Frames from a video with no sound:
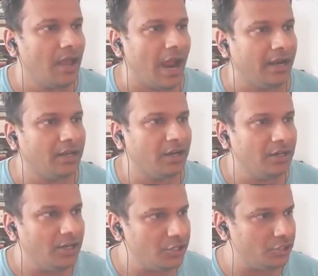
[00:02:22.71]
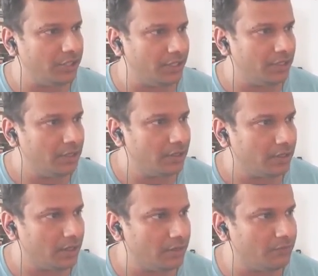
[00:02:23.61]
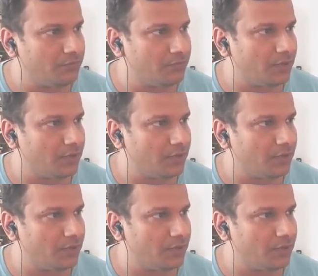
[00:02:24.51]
And conditioning, if